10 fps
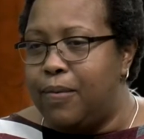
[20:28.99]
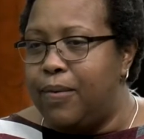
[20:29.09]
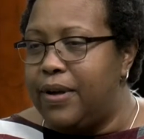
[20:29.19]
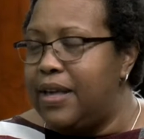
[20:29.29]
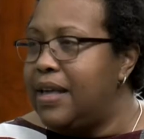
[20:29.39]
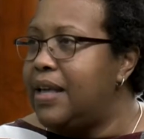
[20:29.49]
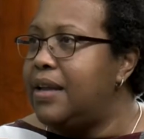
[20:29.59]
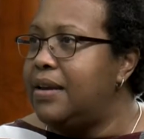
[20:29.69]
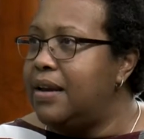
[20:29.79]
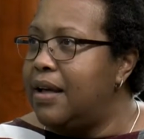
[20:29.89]

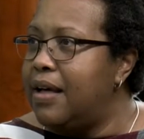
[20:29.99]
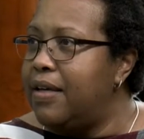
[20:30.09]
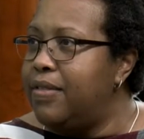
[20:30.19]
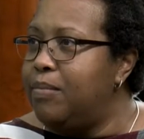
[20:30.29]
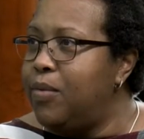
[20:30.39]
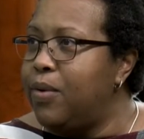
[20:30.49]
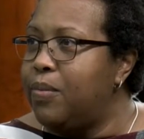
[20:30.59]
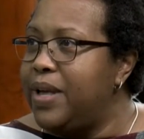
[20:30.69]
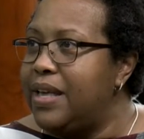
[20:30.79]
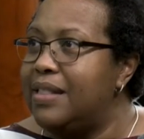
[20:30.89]
again, the more
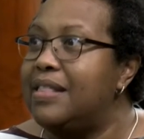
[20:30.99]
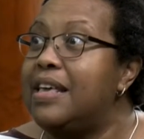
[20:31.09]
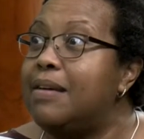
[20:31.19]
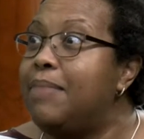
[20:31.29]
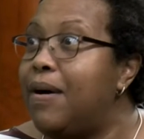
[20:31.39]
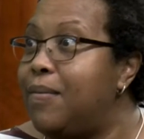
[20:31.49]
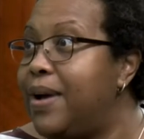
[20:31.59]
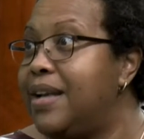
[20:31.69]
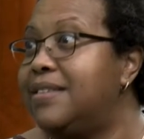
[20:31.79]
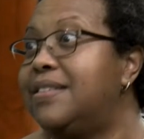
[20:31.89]
we can think about
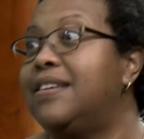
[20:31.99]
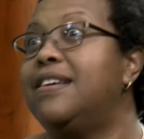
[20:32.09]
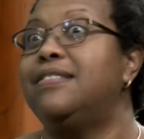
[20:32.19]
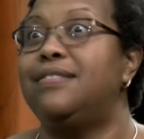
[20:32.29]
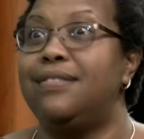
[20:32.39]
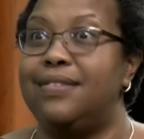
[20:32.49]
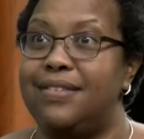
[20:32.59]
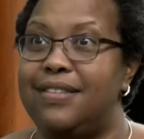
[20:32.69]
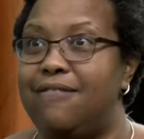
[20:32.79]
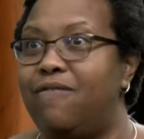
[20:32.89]
ways to get
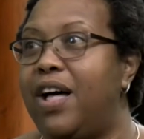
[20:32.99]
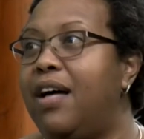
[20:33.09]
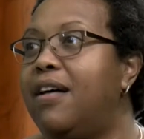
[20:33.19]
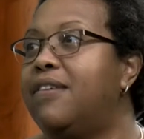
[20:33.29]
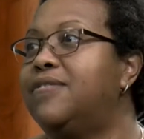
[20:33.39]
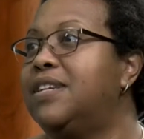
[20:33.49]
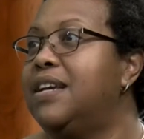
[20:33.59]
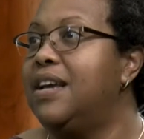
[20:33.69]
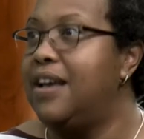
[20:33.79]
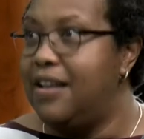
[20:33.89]
students involved,
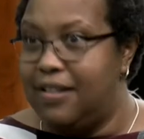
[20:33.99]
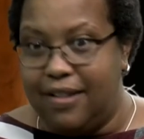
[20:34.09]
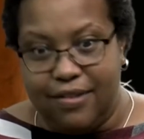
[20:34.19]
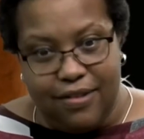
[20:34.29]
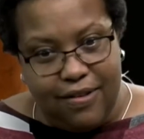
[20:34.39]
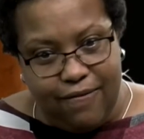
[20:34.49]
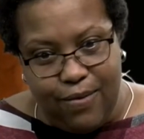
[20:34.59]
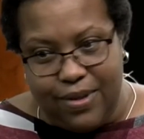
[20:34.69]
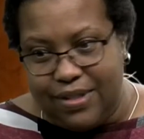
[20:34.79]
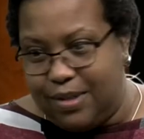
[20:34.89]
let the
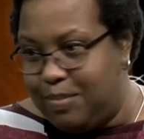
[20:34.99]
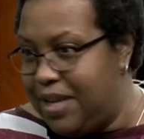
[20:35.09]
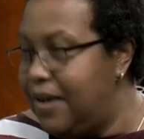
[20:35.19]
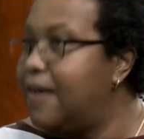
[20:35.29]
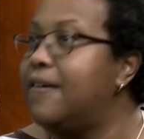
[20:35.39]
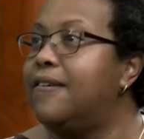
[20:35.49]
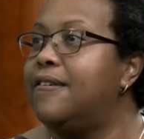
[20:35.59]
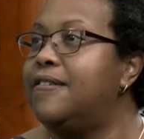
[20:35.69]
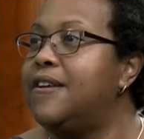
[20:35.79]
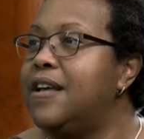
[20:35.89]
voices be
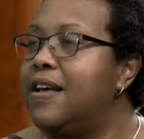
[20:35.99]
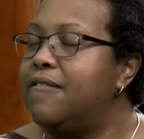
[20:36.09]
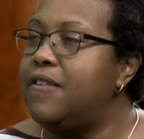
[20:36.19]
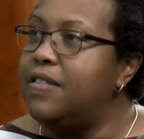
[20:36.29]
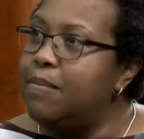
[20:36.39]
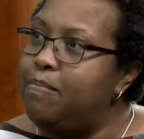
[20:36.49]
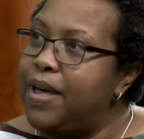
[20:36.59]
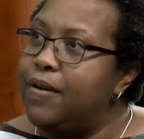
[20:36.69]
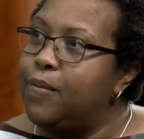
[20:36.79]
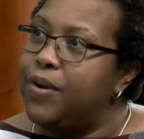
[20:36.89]
heard, then the
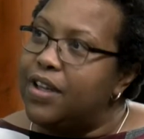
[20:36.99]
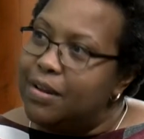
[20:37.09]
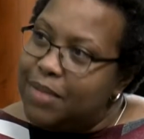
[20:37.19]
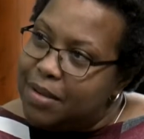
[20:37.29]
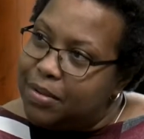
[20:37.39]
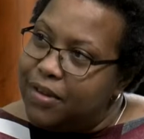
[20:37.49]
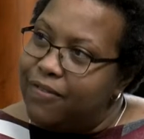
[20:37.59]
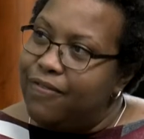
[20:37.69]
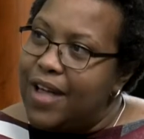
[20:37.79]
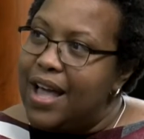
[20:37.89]
better we're going to be able to
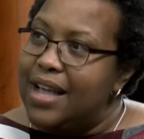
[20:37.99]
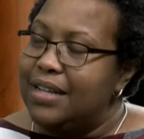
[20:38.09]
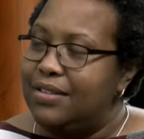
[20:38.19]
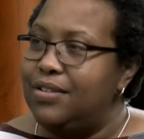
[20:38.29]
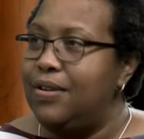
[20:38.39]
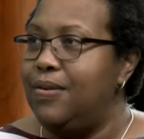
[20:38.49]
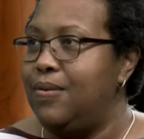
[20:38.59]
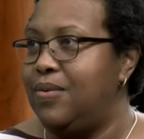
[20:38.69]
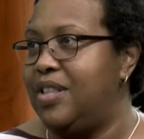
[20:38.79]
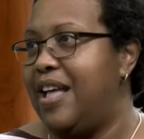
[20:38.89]

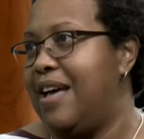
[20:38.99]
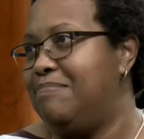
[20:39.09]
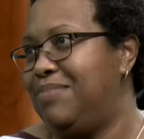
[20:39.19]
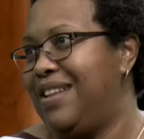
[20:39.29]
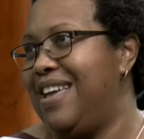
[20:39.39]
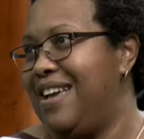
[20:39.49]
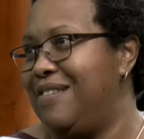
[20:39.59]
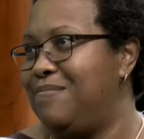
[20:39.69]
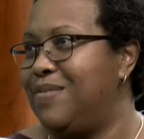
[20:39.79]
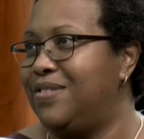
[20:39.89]
fine-tune that
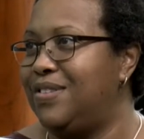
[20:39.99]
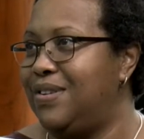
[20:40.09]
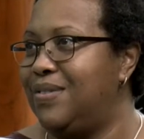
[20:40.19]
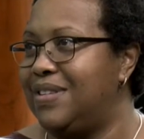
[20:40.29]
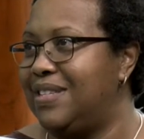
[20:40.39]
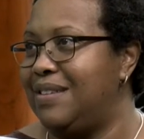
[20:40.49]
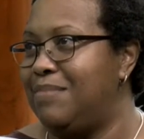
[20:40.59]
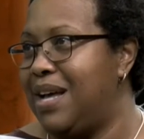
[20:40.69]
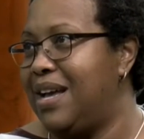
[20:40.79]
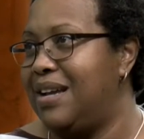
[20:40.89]
plan with students in
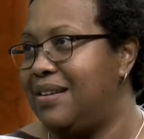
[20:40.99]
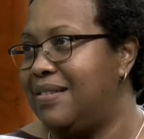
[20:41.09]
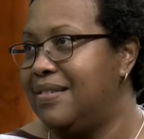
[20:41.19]
mind.